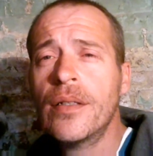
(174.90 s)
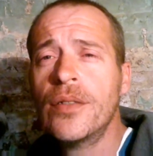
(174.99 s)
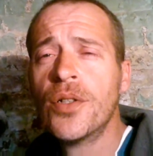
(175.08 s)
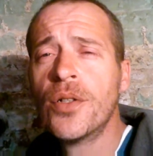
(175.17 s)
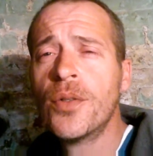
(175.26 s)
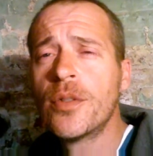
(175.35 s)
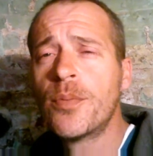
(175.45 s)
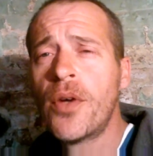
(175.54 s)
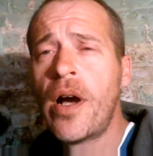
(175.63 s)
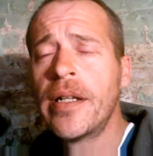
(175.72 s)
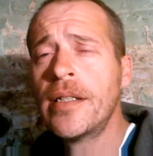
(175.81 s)
Joel was
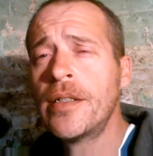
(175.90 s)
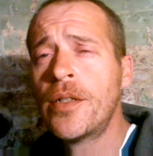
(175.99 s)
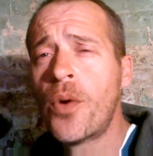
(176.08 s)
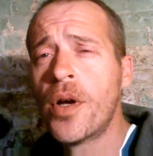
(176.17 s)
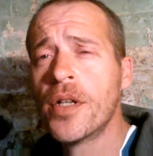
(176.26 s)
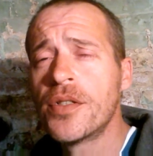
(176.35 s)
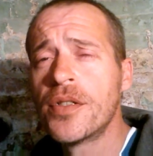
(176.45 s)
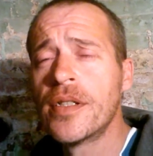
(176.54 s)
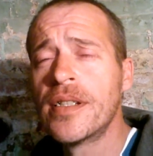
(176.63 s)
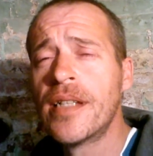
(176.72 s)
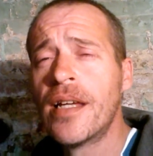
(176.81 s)
brought in question
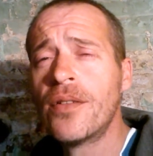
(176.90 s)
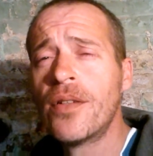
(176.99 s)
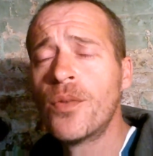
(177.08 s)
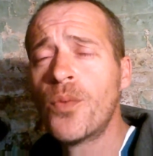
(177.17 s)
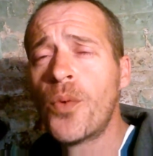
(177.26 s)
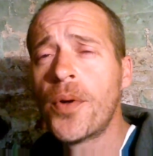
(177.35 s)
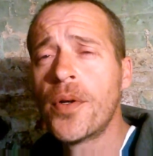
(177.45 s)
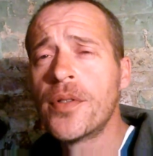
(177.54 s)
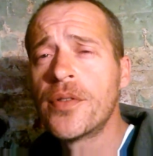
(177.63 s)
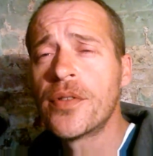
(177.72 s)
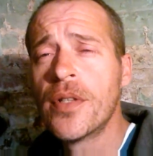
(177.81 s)
and held on
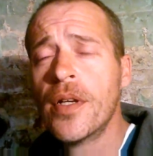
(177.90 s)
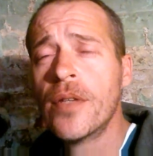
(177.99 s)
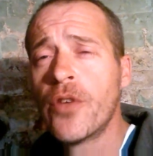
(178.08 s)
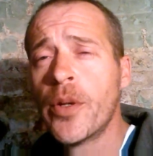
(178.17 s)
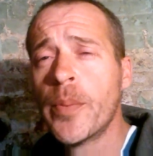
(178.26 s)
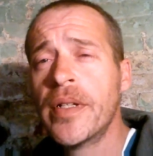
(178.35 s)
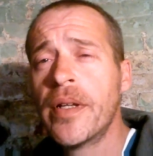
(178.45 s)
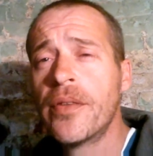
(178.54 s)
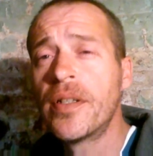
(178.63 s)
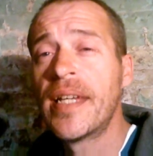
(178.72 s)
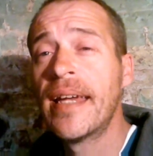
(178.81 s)
warrants from
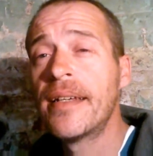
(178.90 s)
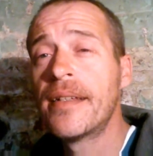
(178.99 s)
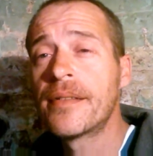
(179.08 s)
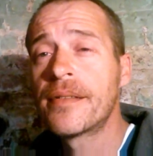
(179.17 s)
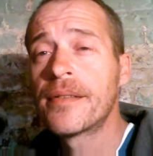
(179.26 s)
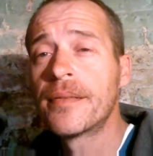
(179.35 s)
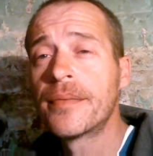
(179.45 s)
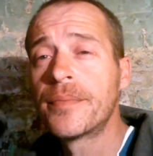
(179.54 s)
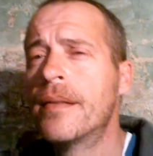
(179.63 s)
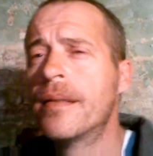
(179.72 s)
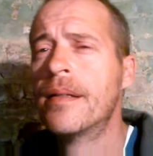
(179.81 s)
another case.
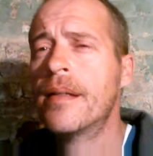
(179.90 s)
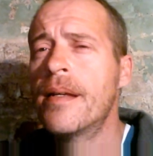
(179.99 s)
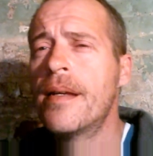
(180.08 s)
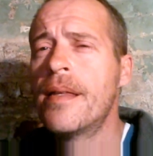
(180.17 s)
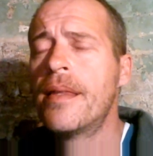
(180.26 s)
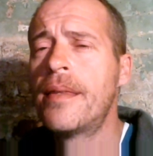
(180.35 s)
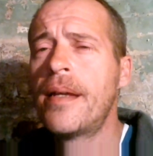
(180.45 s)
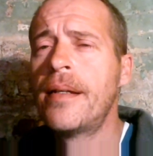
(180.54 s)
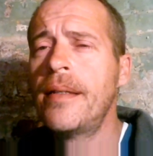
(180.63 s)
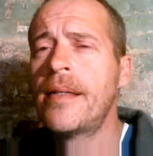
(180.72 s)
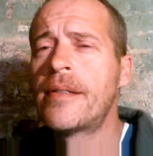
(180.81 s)
The thing
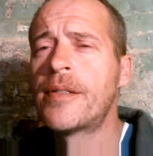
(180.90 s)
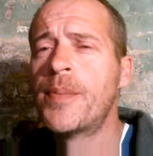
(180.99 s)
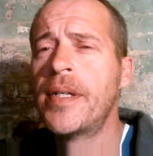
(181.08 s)
that gets me